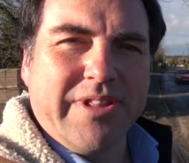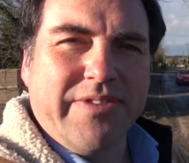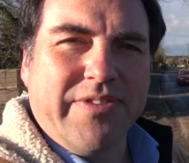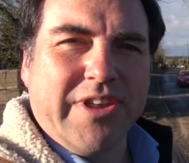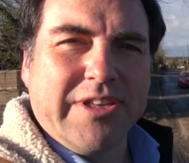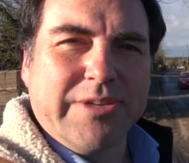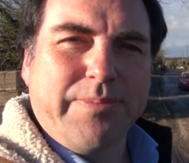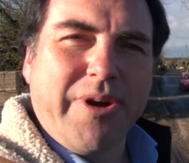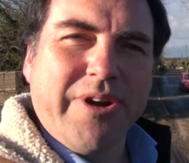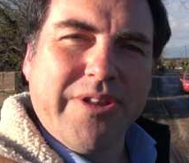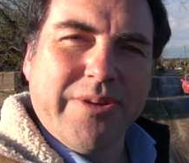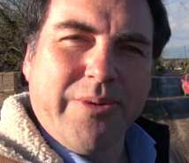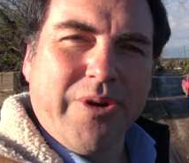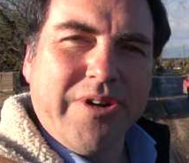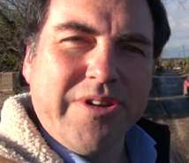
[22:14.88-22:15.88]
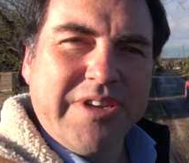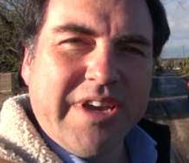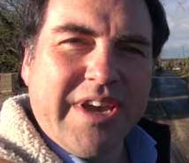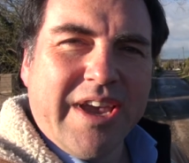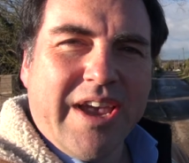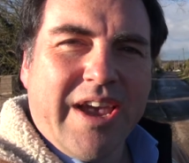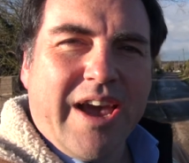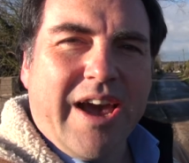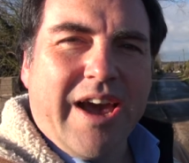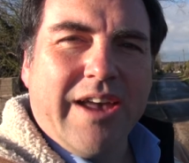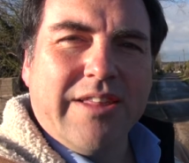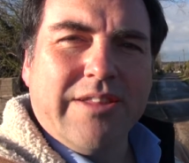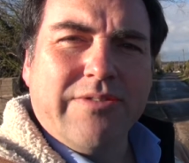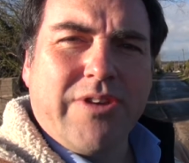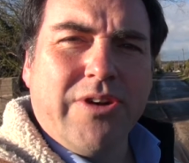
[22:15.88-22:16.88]
living in this part of the world.
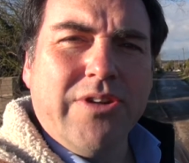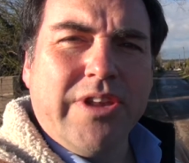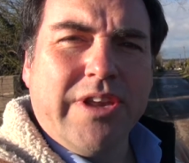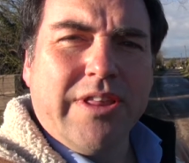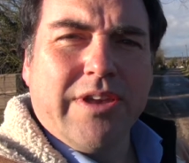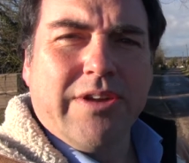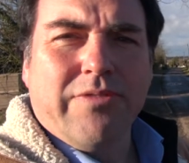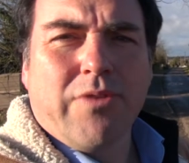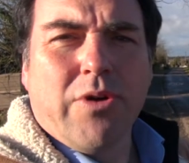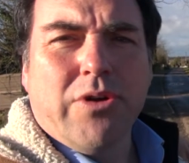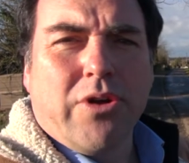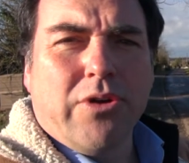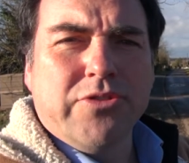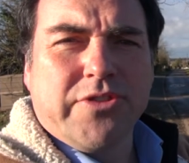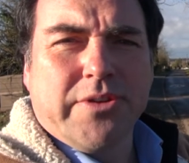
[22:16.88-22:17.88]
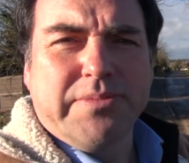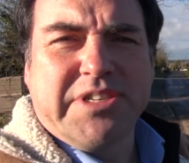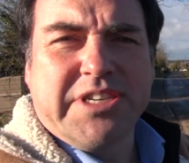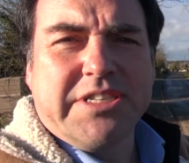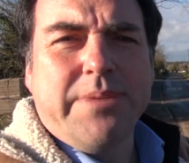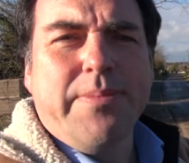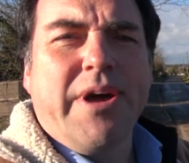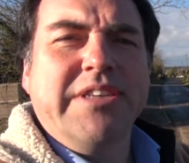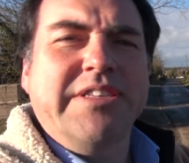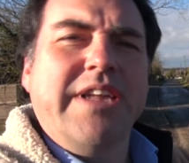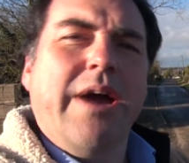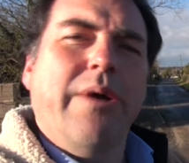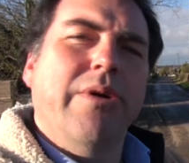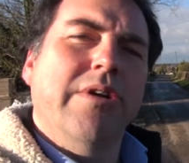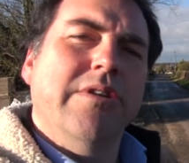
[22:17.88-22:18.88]
Currently the road goes from 60 miles an
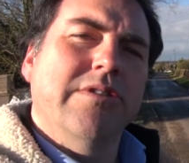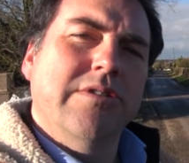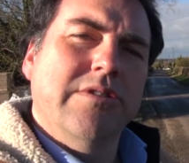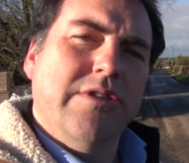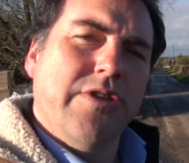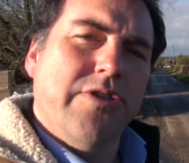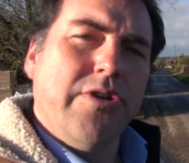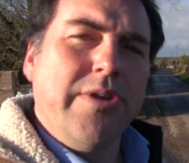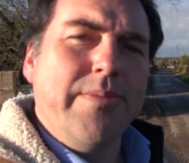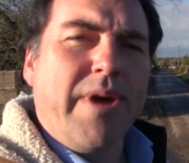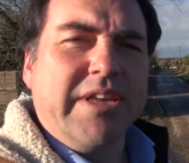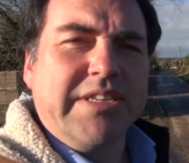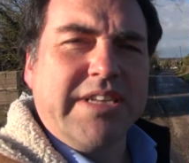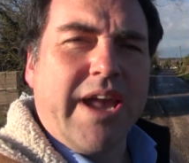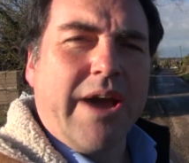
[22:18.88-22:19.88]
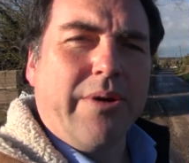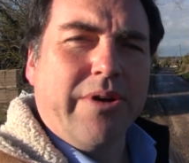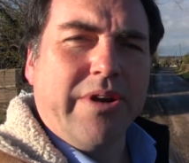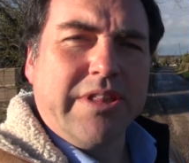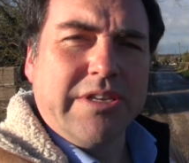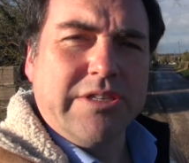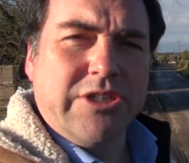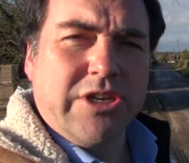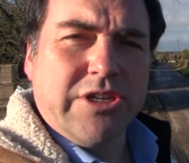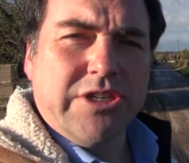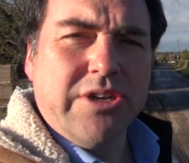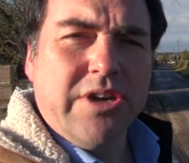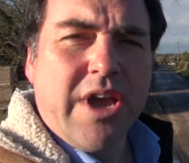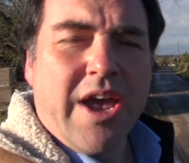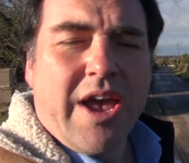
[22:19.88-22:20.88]
hour to 30 miles an hour at this
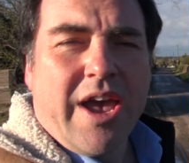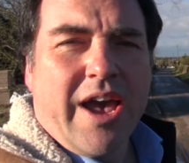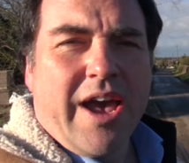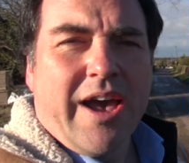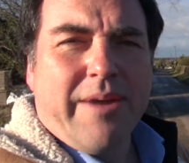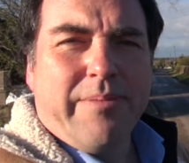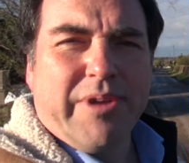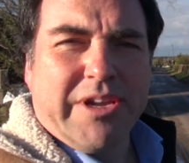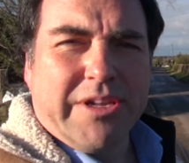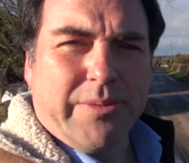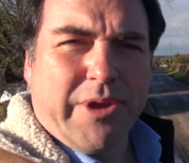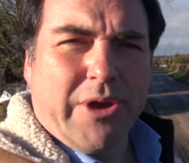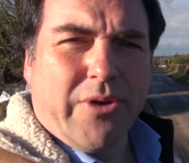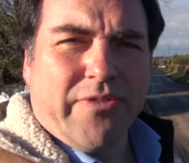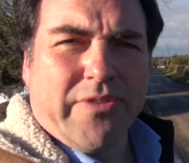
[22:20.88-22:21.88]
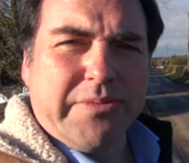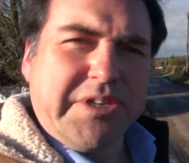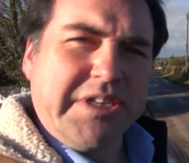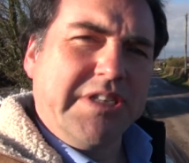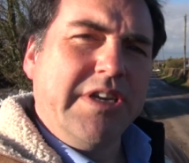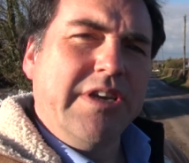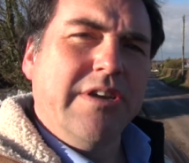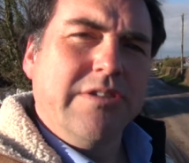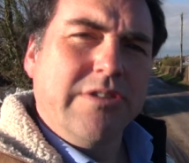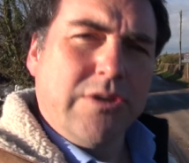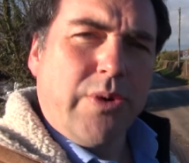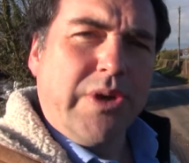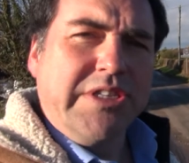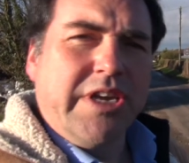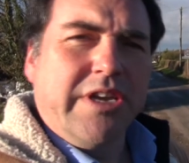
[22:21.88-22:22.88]
juncture, but it'll be going from 60 to
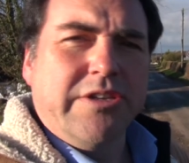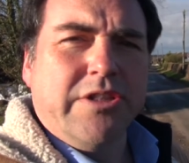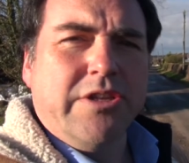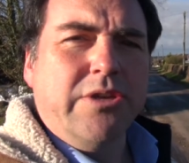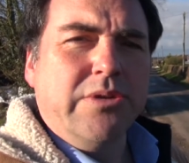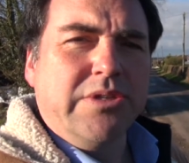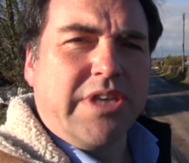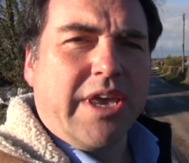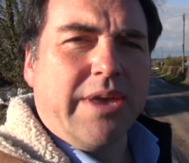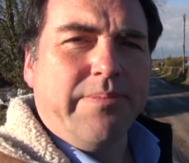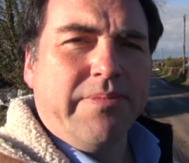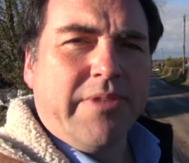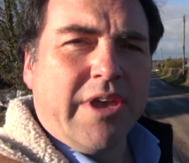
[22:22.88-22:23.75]
20 under the new scheme.